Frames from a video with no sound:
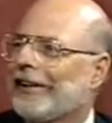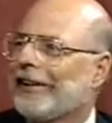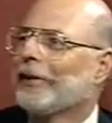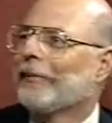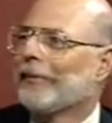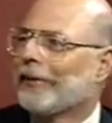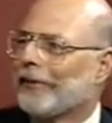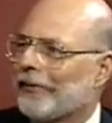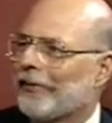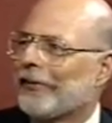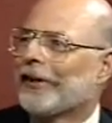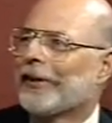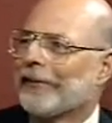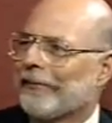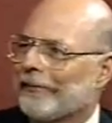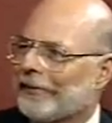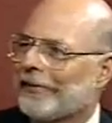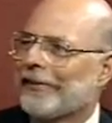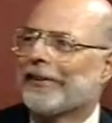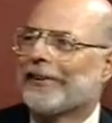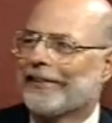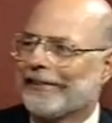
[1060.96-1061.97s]
in the
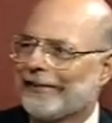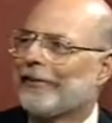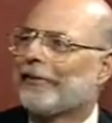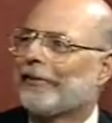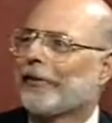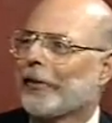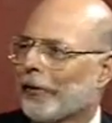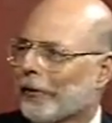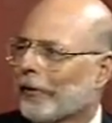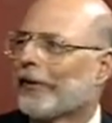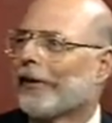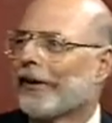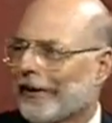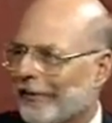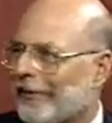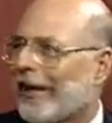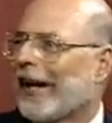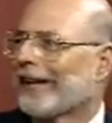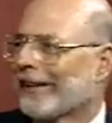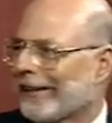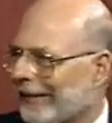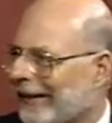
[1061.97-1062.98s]
museum. Said, you told it
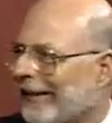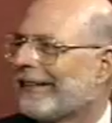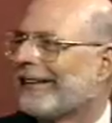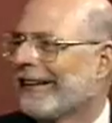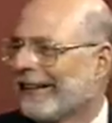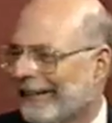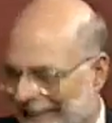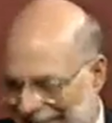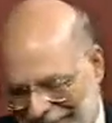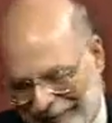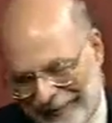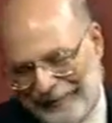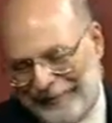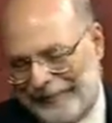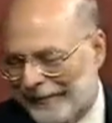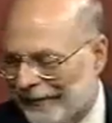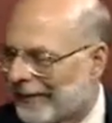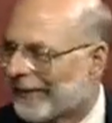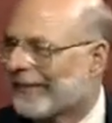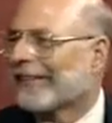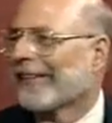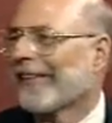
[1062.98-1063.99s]
exactly as that
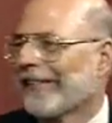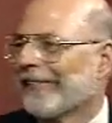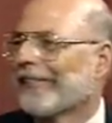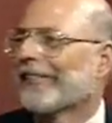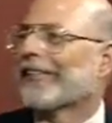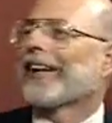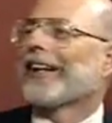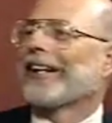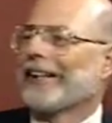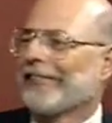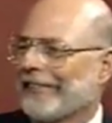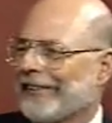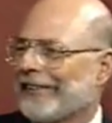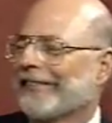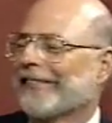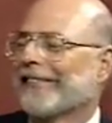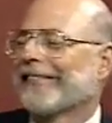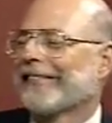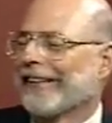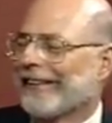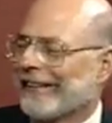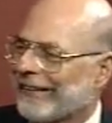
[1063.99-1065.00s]
script was. So that was kind of
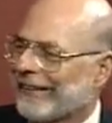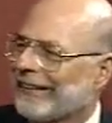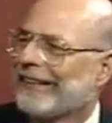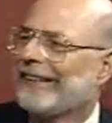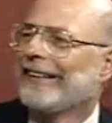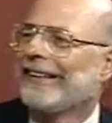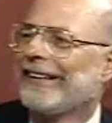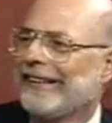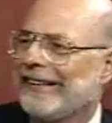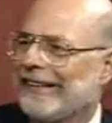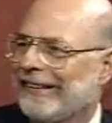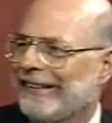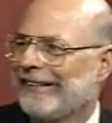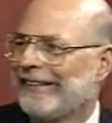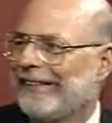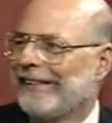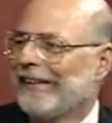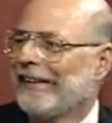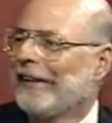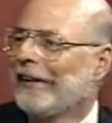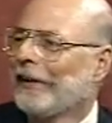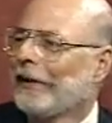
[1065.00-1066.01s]
interesting.
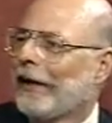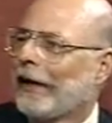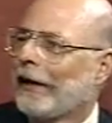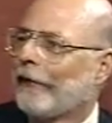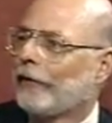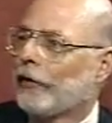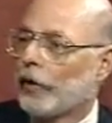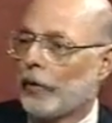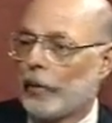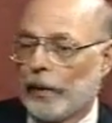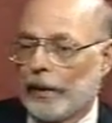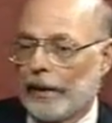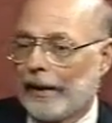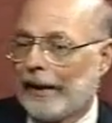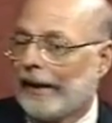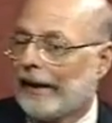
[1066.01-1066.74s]
Have you